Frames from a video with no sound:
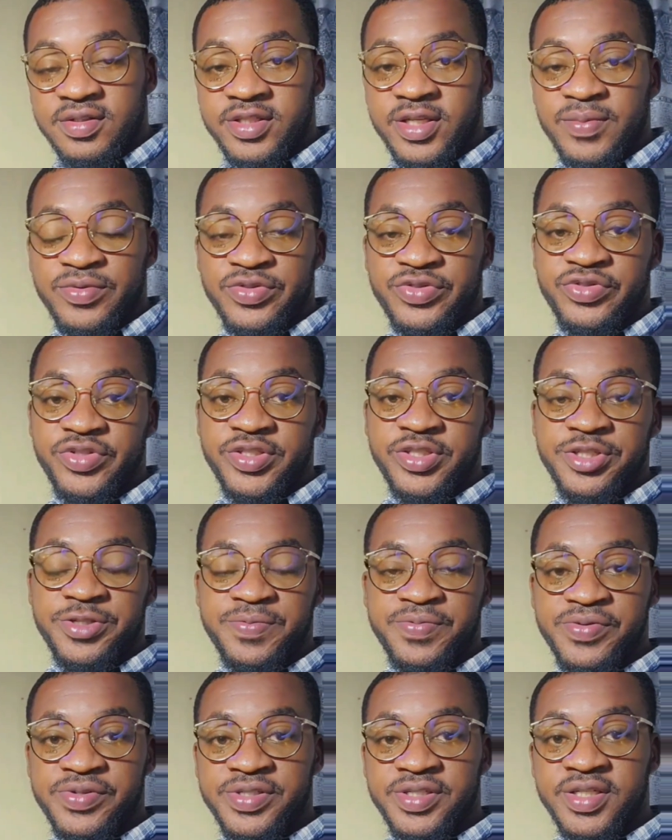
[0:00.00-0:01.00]
demonstrate
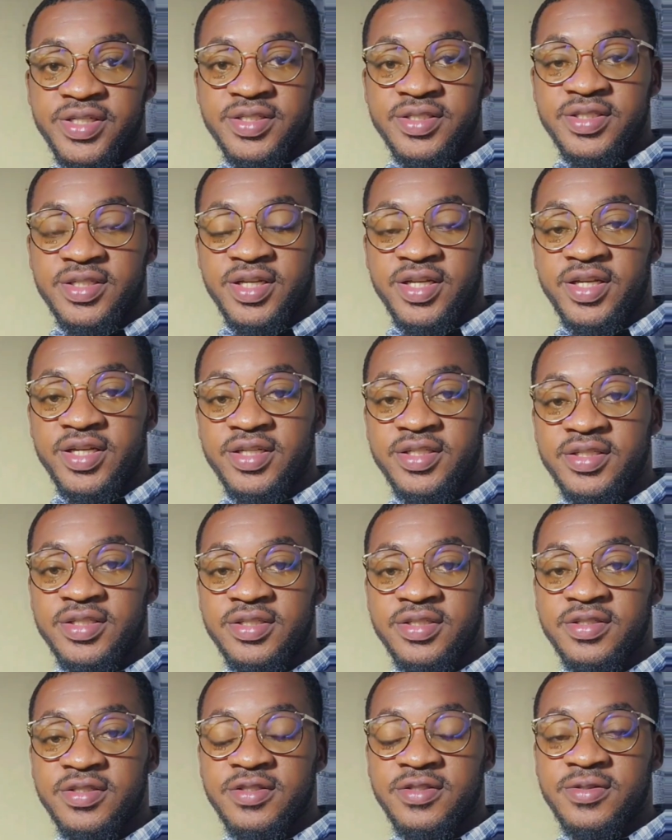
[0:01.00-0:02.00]
this process,
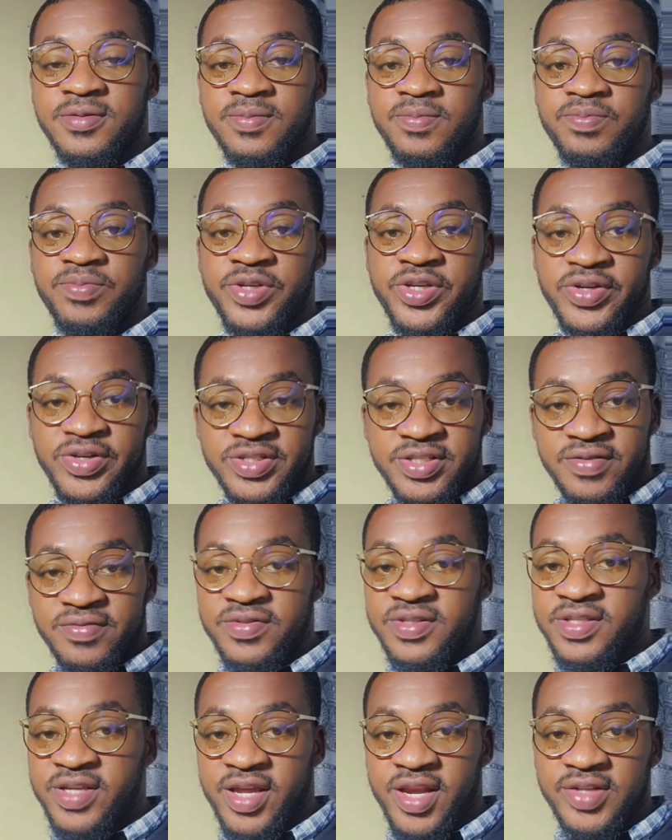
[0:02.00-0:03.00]
and because
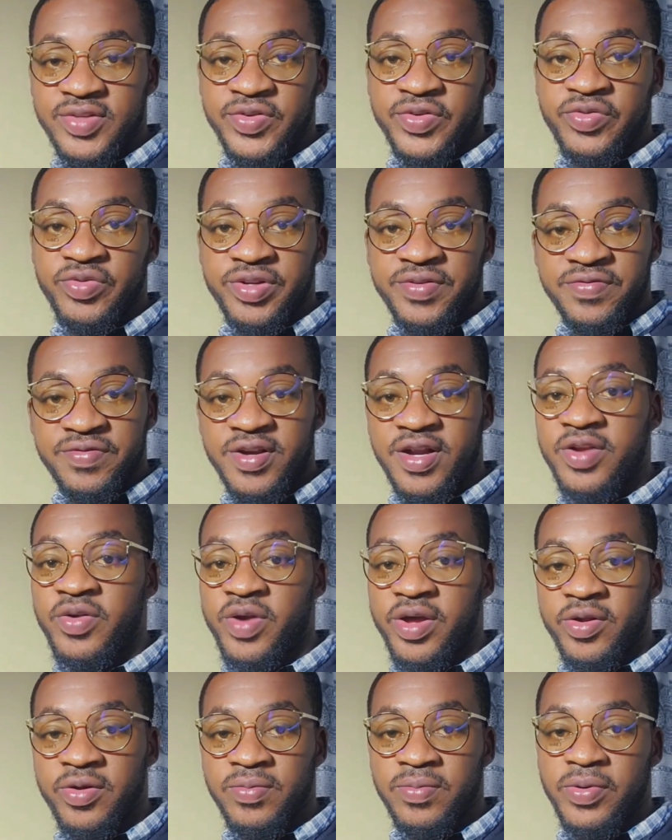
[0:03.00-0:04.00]
I've decided to create
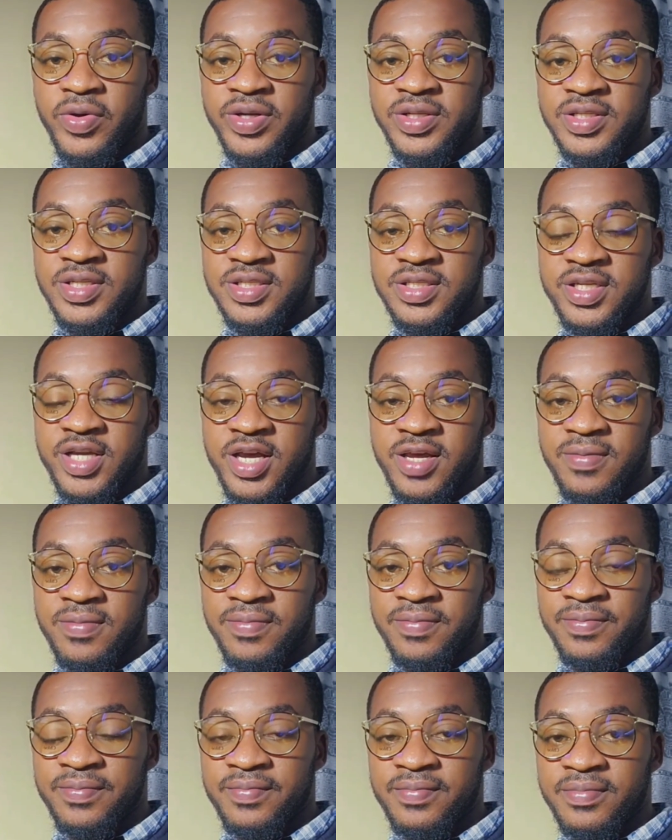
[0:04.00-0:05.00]
value at one point in
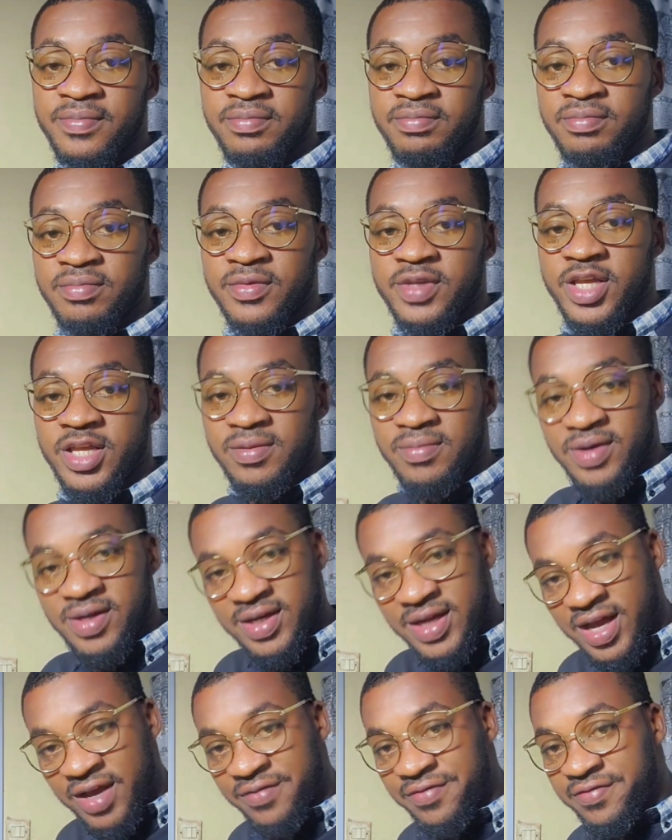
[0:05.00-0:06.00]
time in my
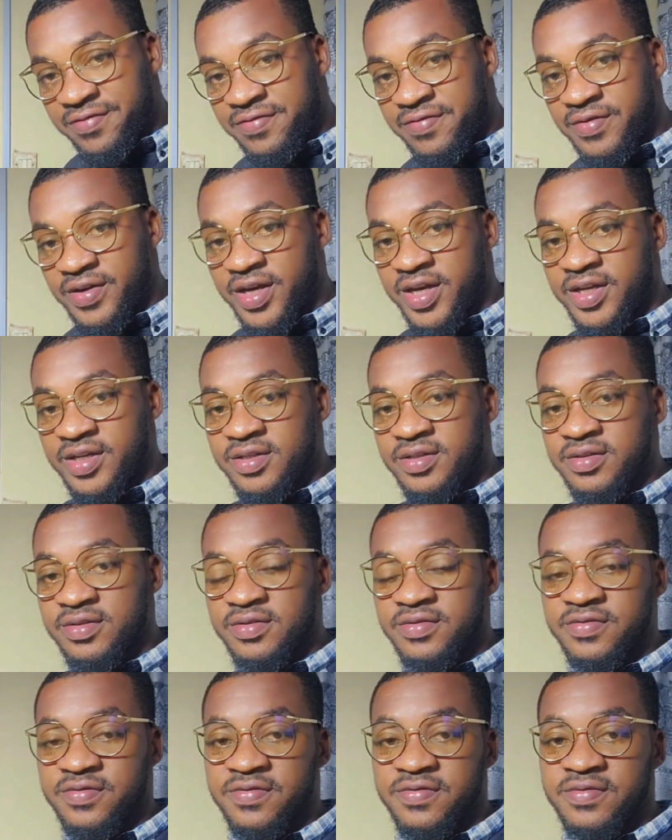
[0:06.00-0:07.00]
life,
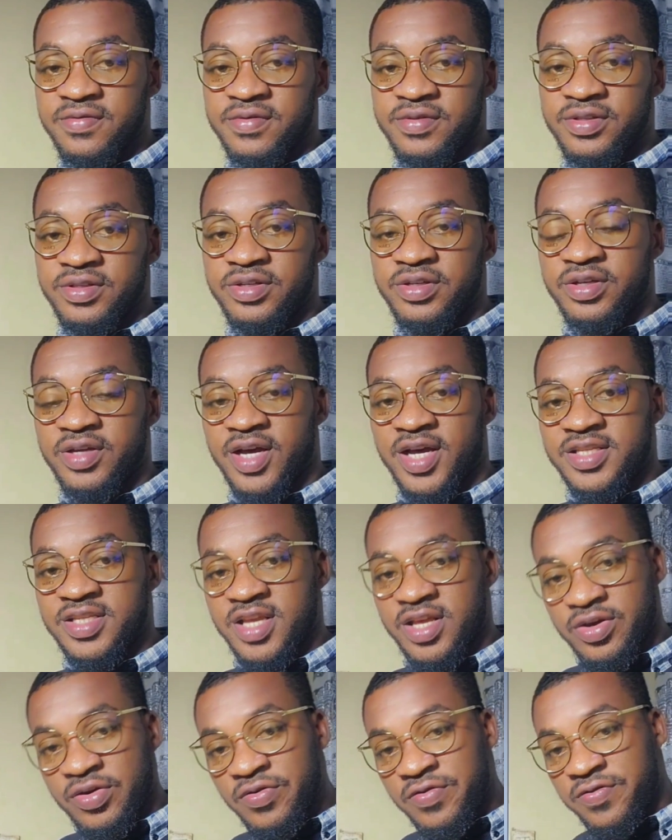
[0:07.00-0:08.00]
and as
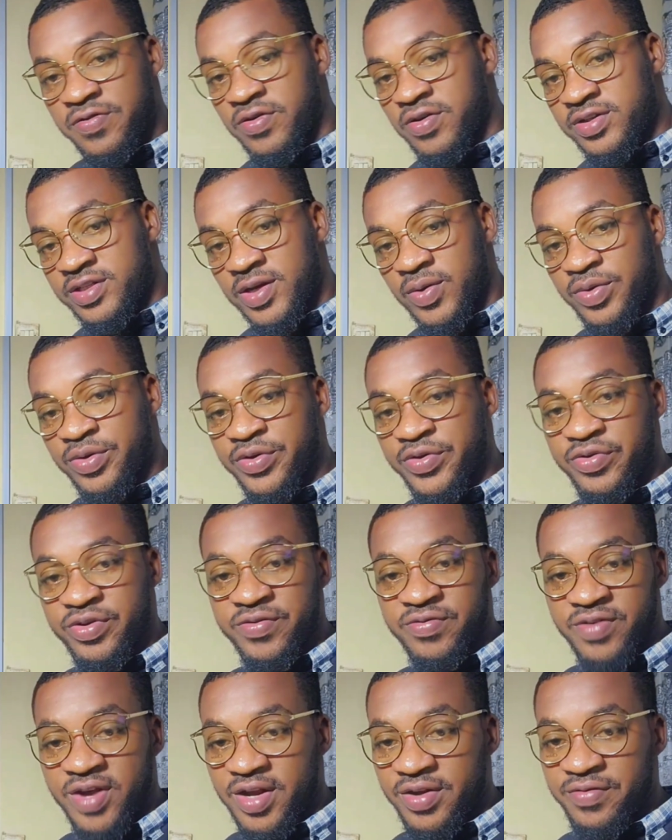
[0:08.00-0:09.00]
I go forward, I want to
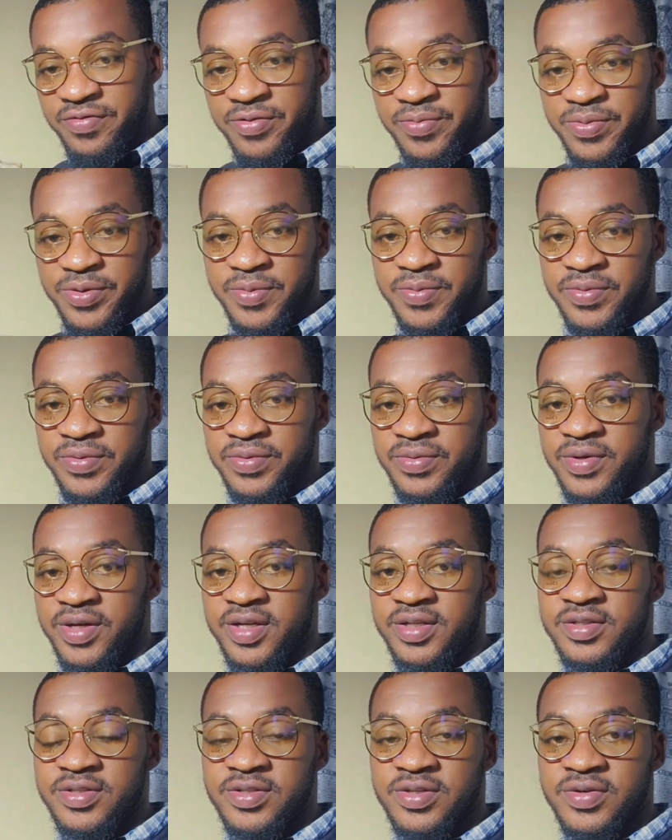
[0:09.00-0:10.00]
create value for people,
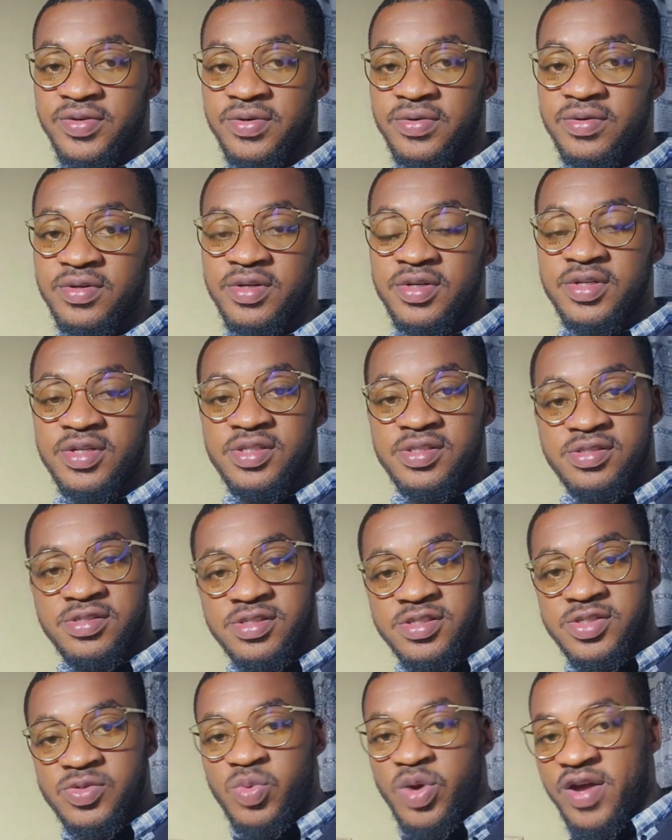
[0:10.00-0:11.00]
and so
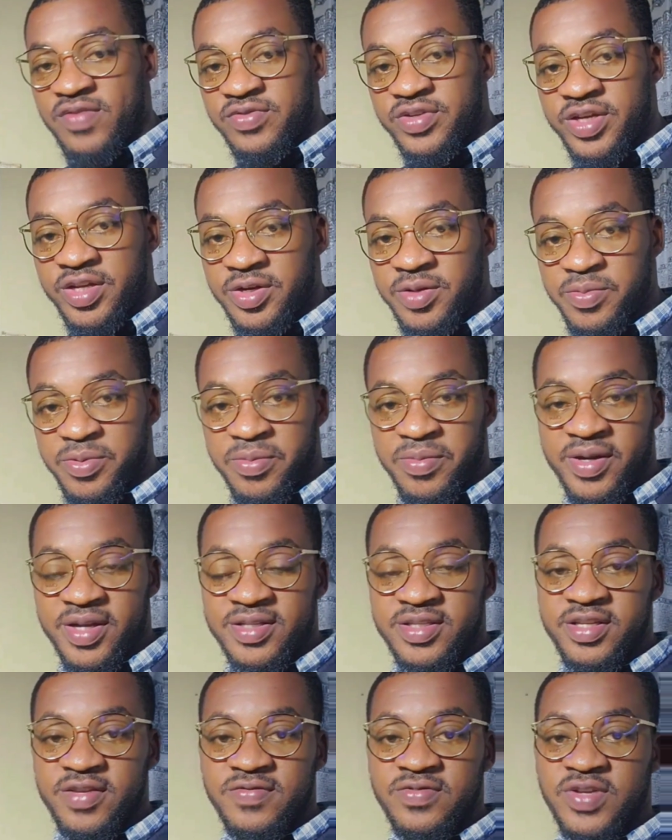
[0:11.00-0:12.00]
this is why I've taken it upon
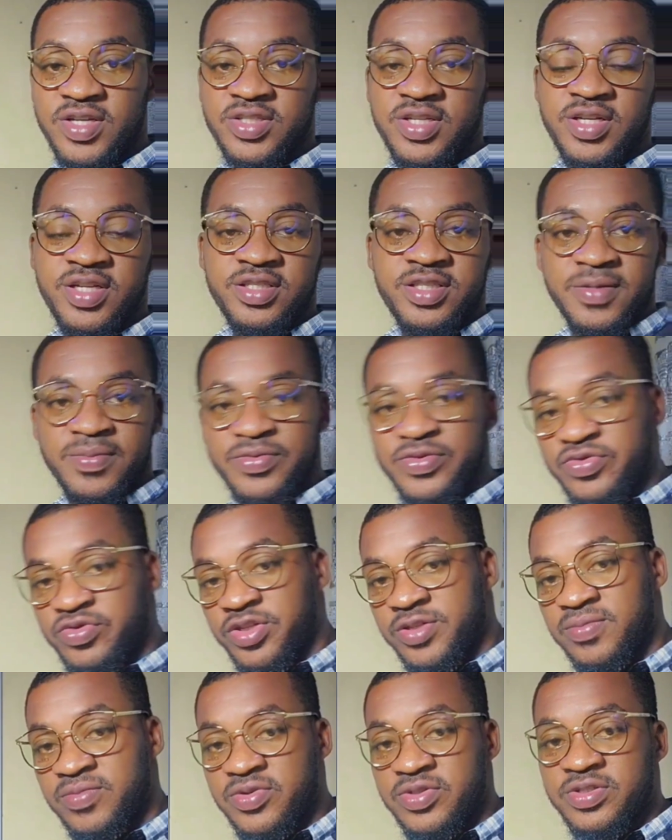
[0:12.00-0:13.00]
myself to actually
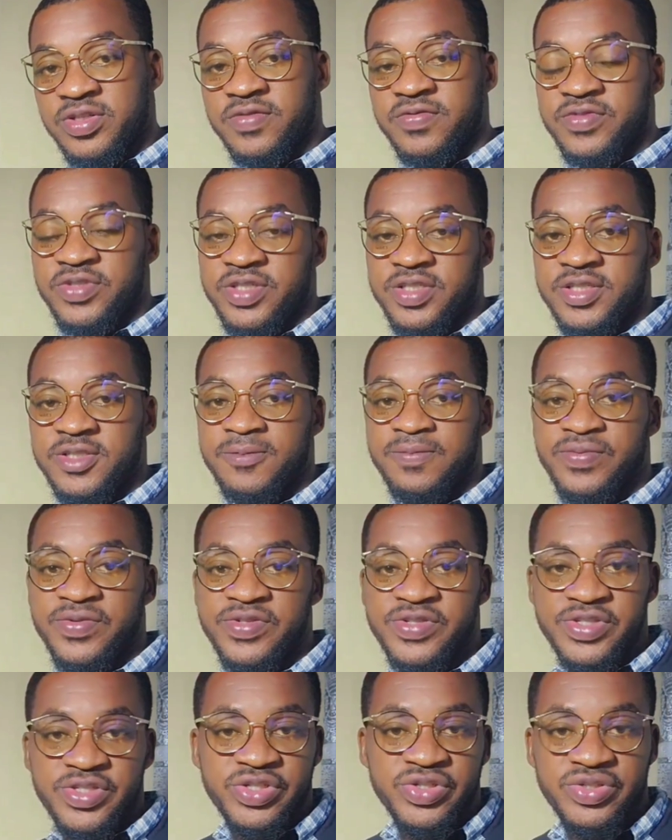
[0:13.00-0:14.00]
demonstrate most of these
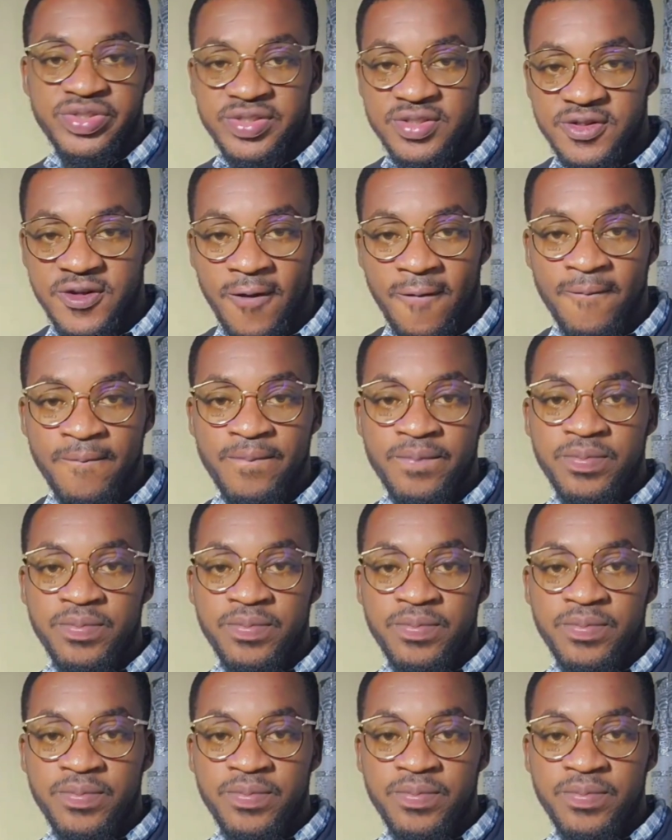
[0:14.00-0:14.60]
procedures